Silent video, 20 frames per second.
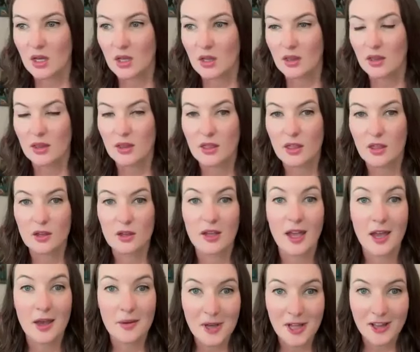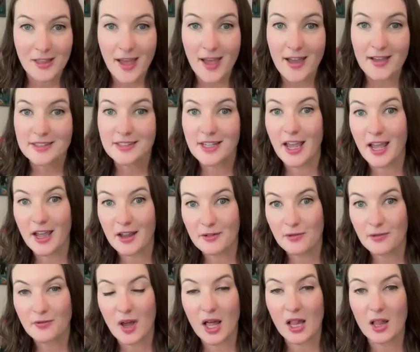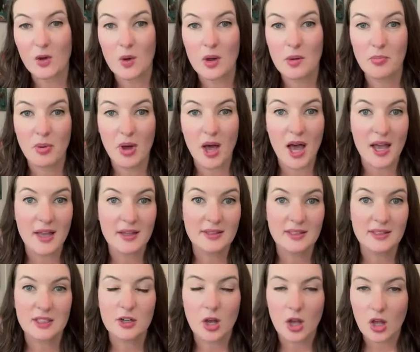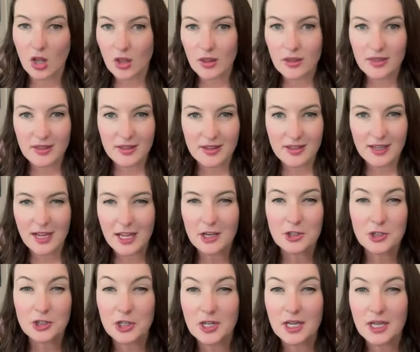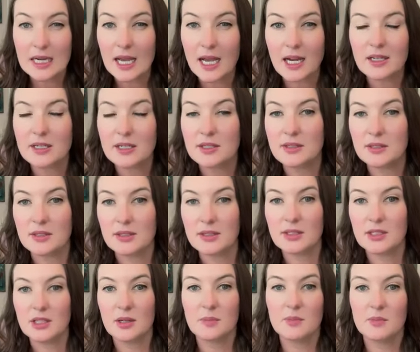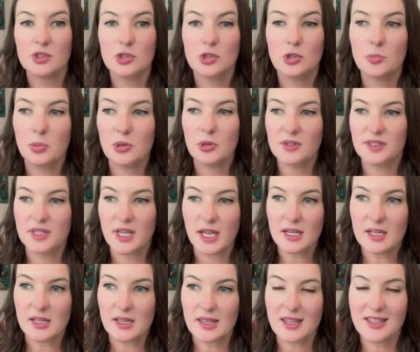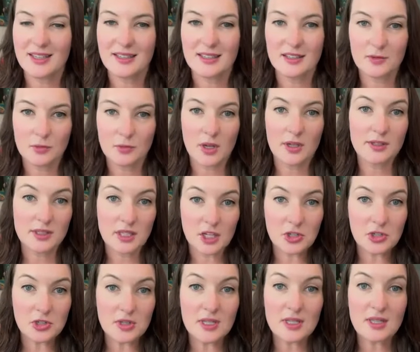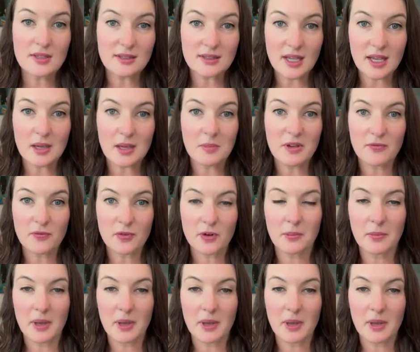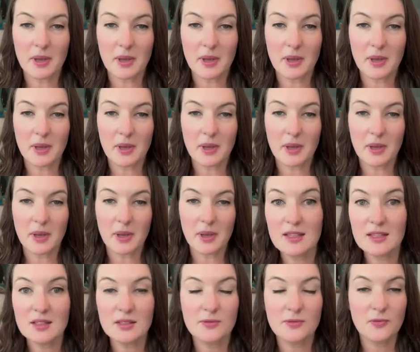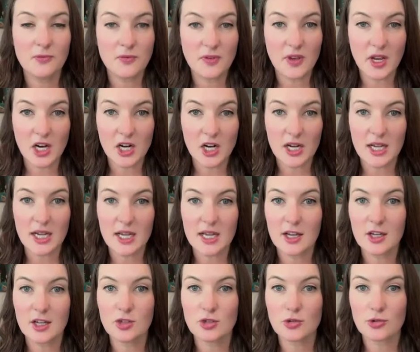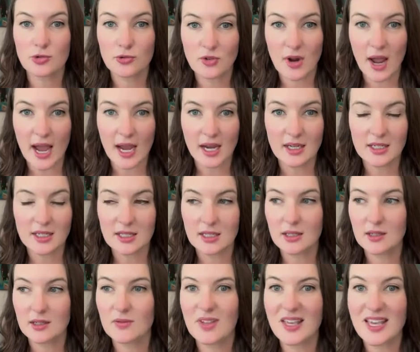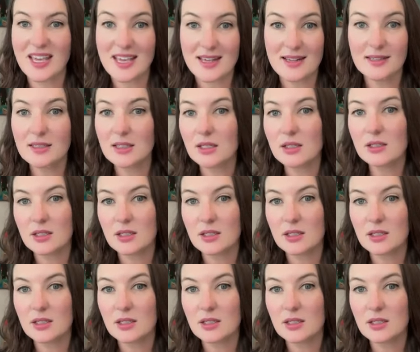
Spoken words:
the MLS and Follow Up Boss and all the interconnected systems to present essentially the same information in this very attractive, easy to